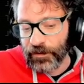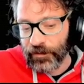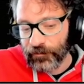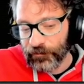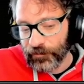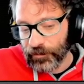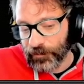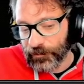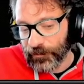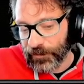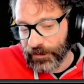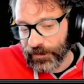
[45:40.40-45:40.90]

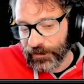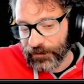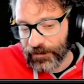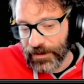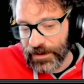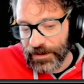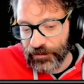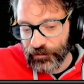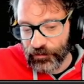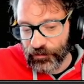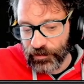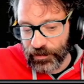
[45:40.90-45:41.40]
From the
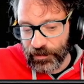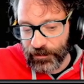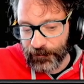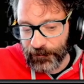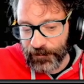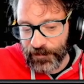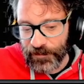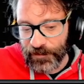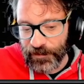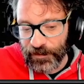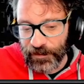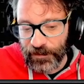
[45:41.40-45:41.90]
crate
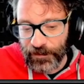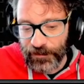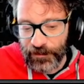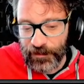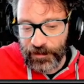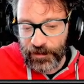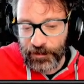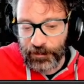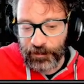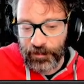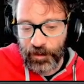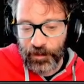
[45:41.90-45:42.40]
drips a
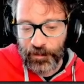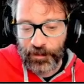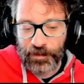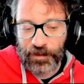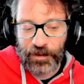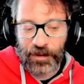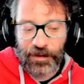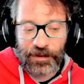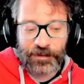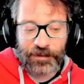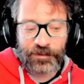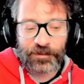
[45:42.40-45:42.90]
thick purple
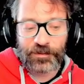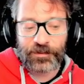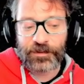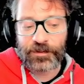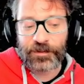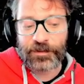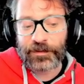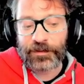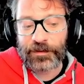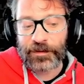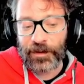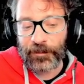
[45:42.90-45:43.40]

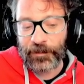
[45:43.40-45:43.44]
ichor.